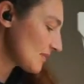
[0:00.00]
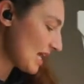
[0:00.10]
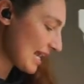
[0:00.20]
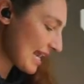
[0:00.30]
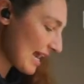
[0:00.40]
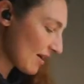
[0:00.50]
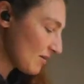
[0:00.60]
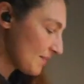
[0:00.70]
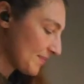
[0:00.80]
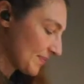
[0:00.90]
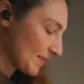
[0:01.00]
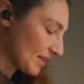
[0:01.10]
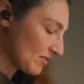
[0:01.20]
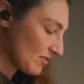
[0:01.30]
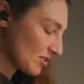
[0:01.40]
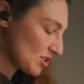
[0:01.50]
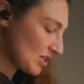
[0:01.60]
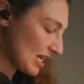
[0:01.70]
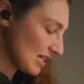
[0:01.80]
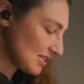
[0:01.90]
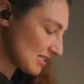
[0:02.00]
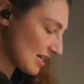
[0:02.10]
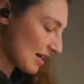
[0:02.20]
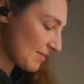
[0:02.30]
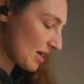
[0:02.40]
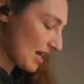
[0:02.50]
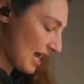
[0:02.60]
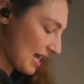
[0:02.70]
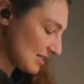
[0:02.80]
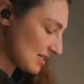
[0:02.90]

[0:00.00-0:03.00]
And now to this, I'm going to add